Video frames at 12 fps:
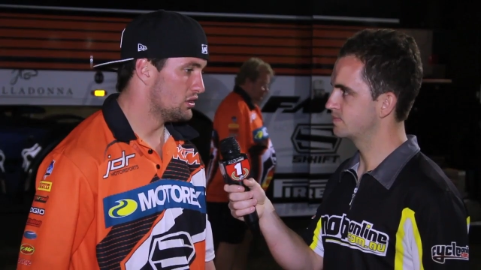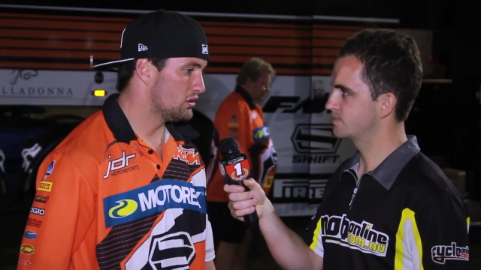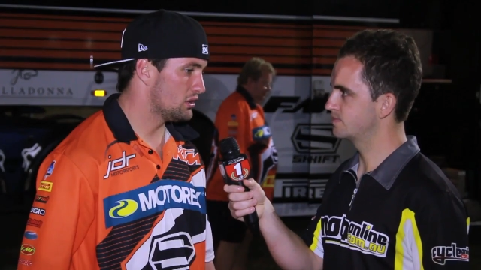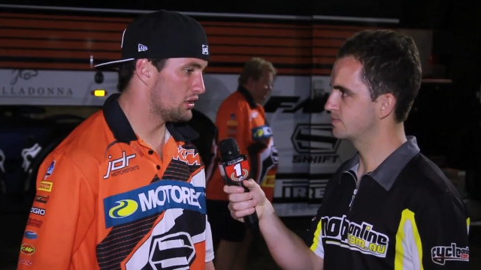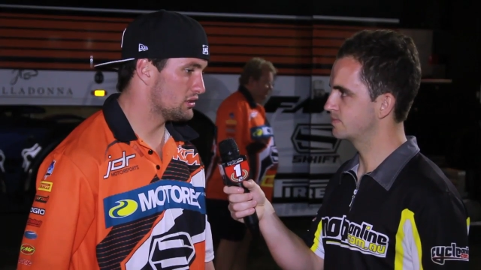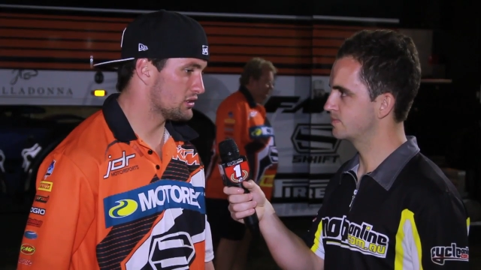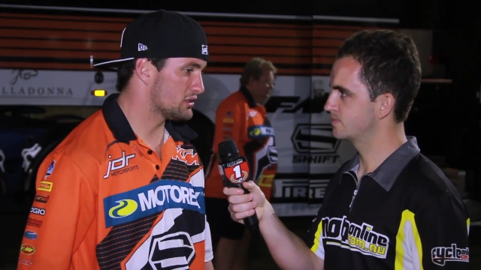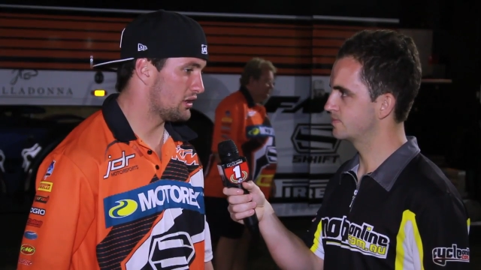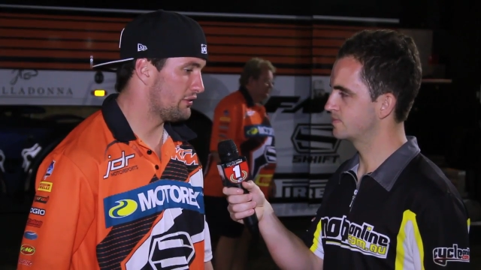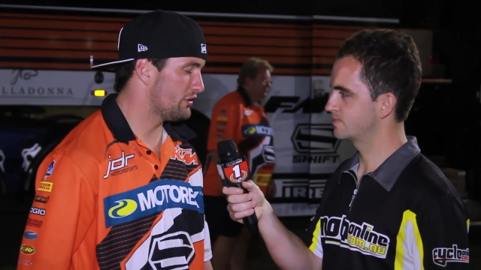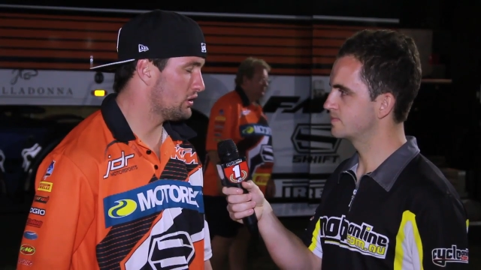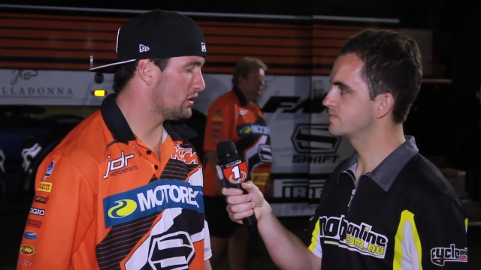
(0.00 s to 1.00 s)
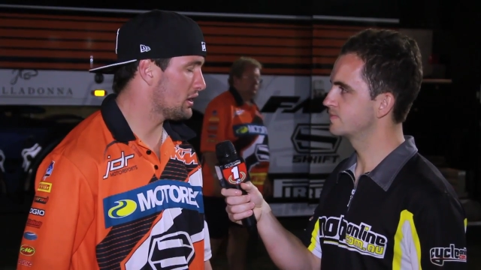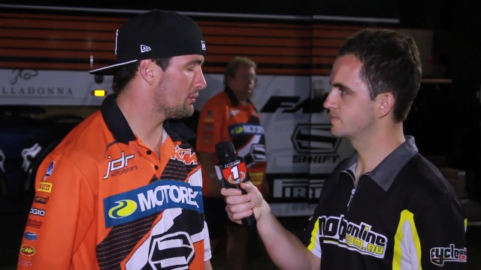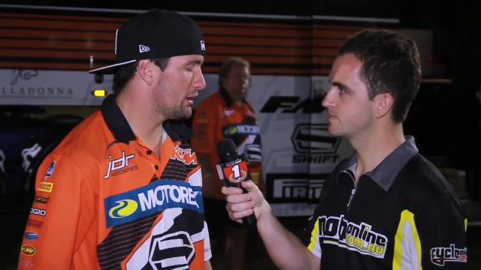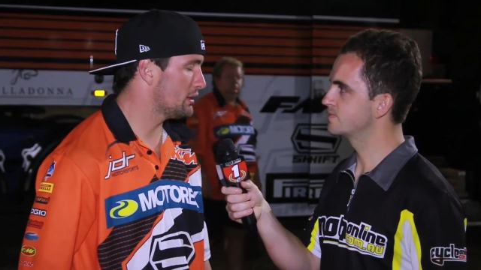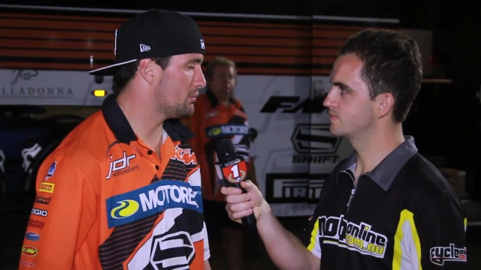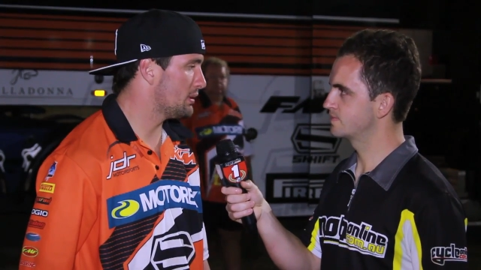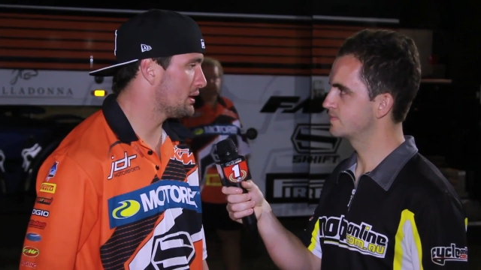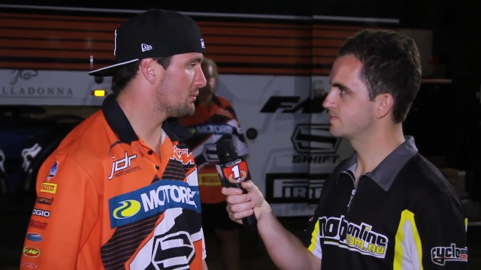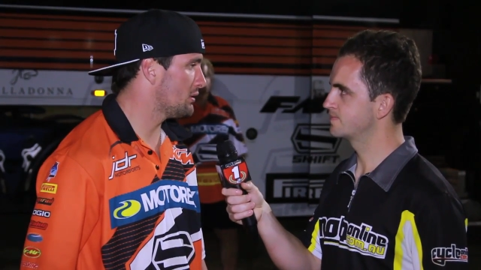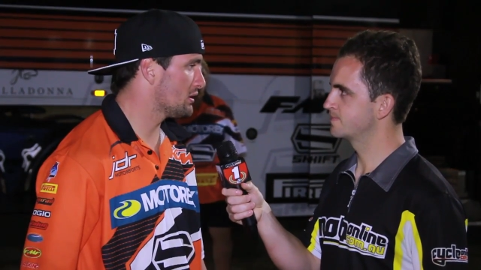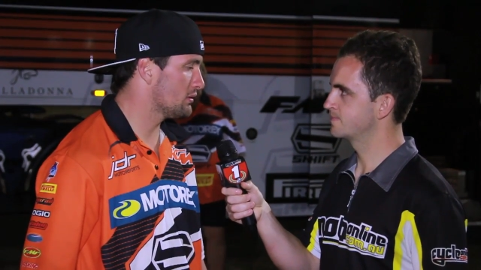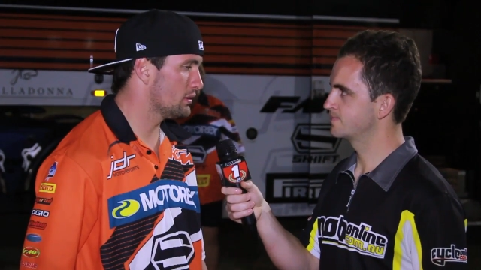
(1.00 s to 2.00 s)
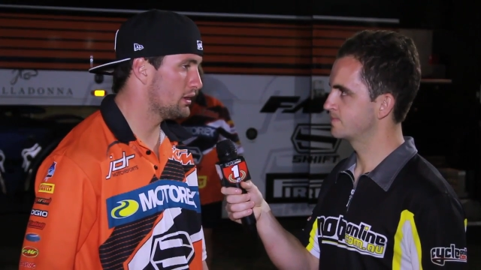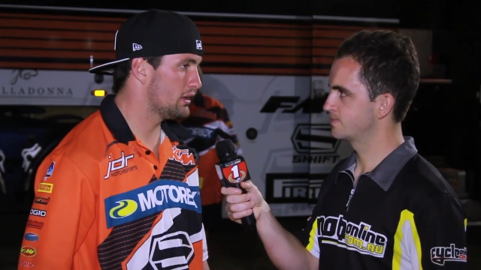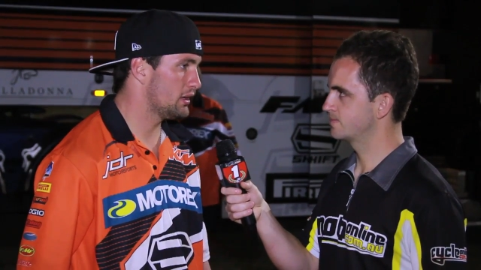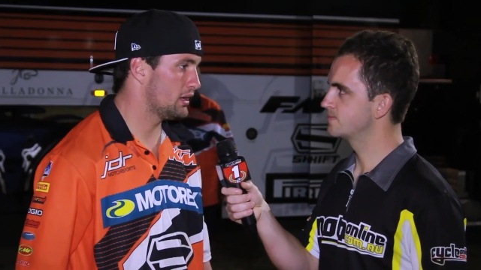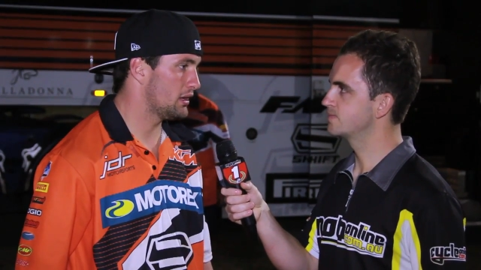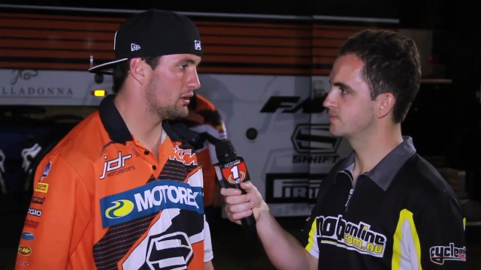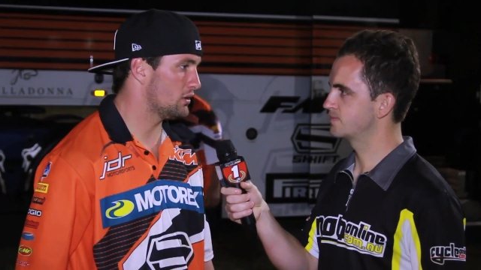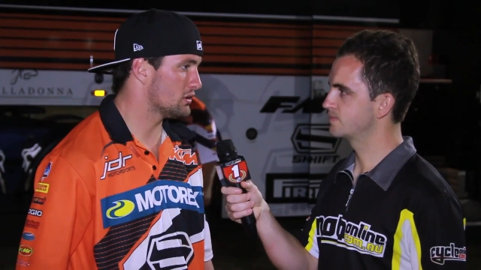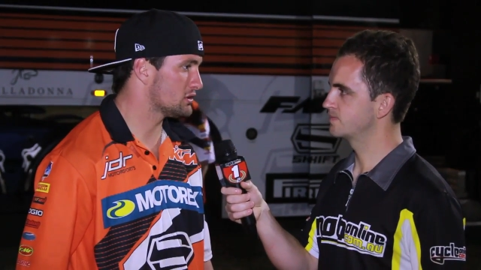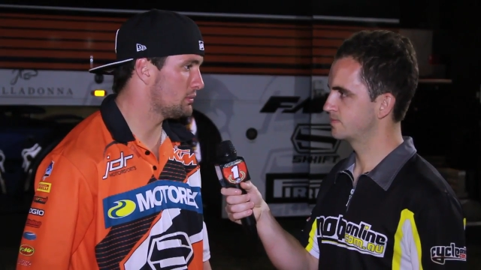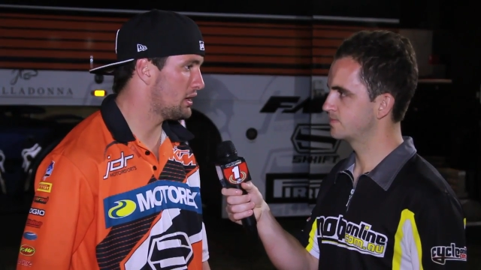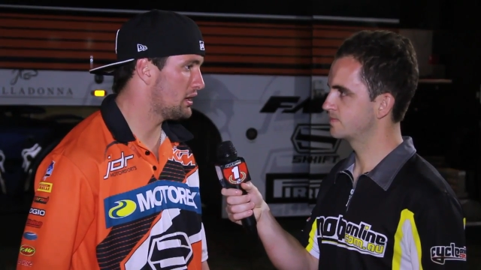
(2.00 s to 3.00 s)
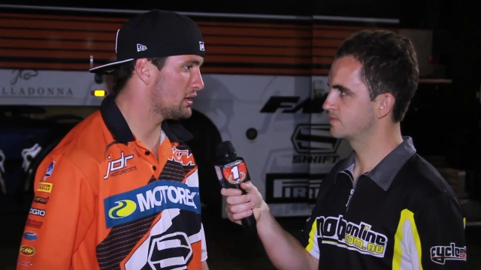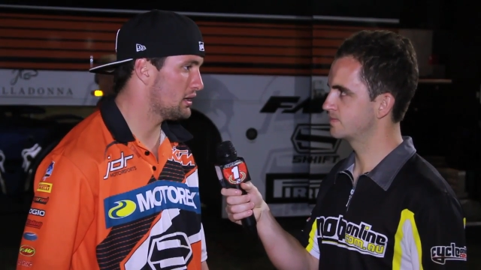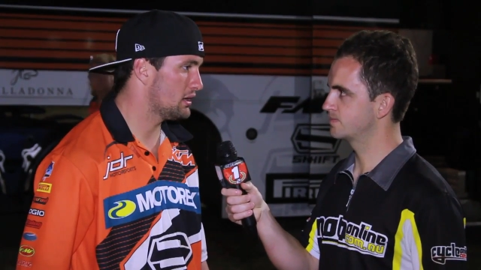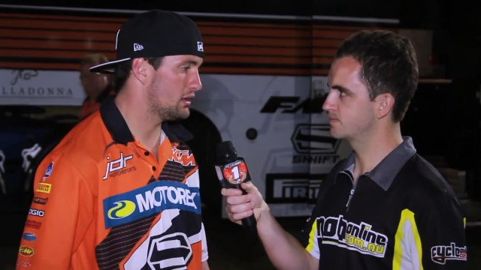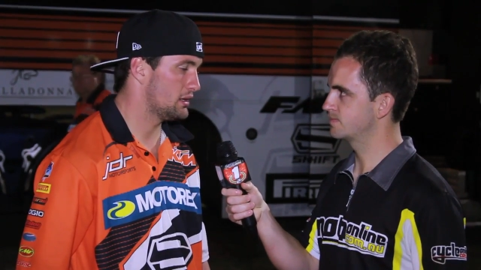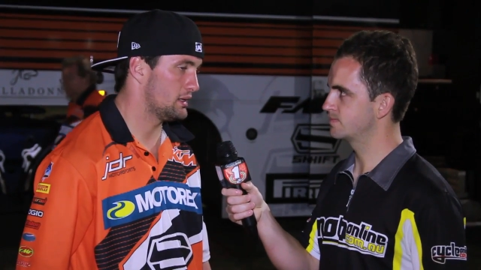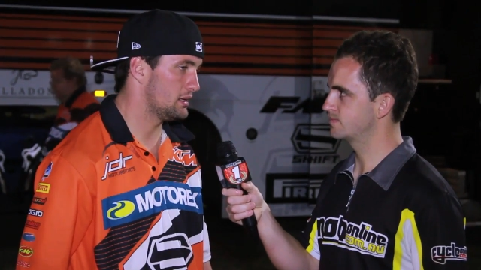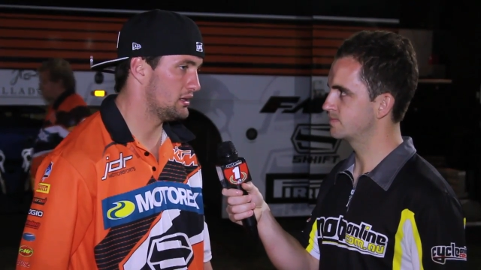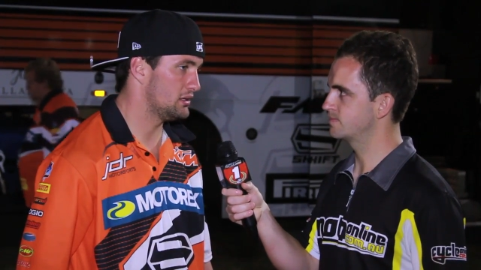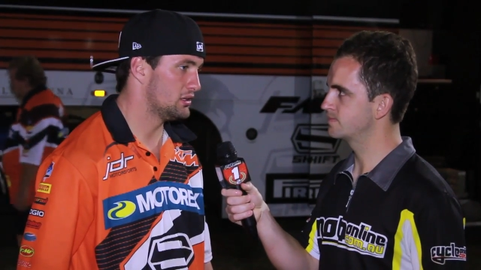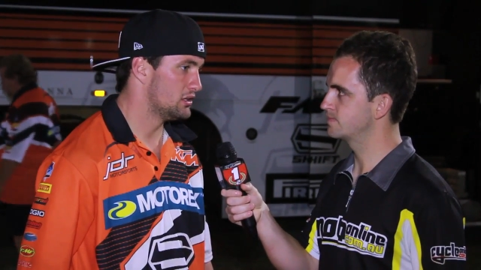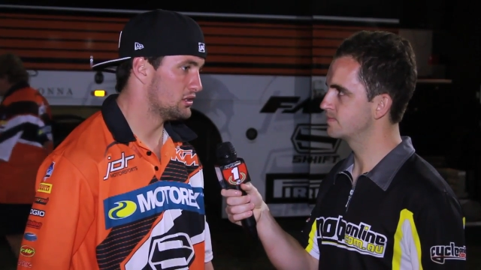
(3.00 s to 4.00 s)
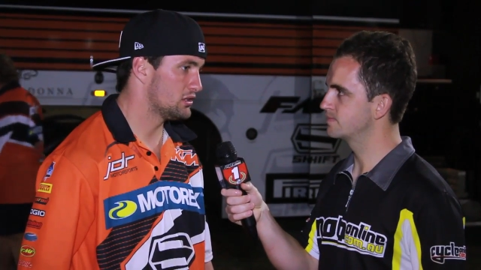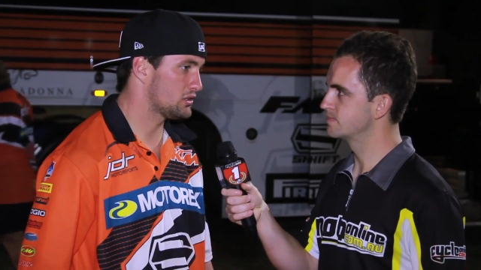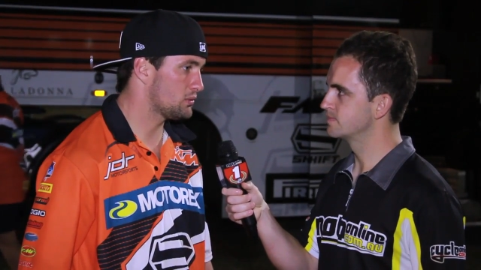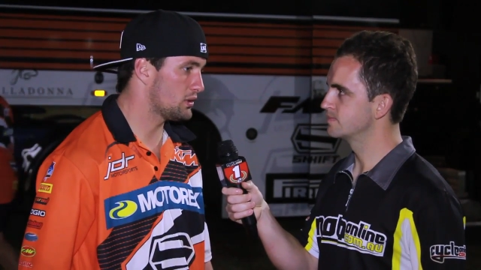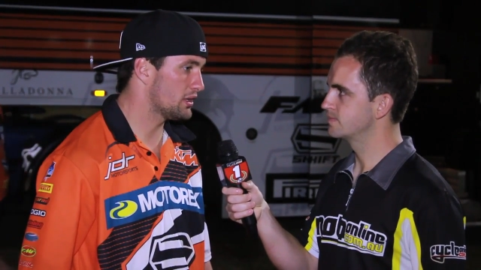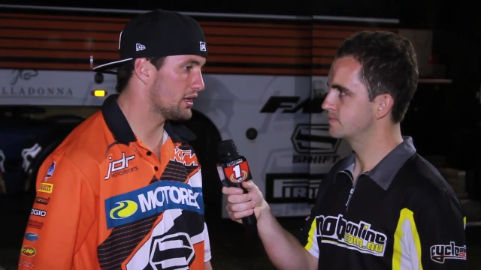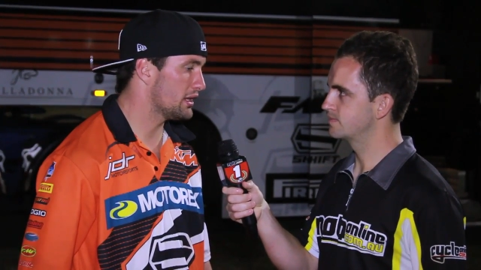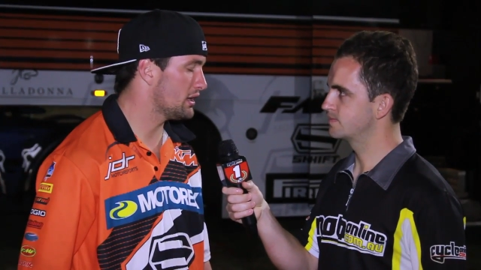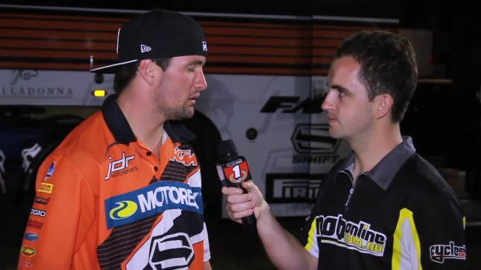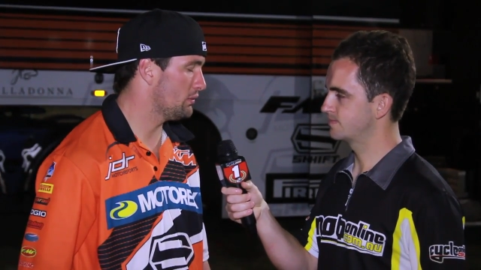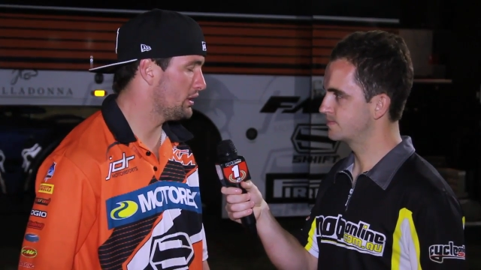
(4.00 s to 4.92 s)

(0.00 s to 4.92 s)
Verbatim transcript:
Speaker 1: you know, just I feel like I'm at the peak of my career, a lot smarter, and just want to get there and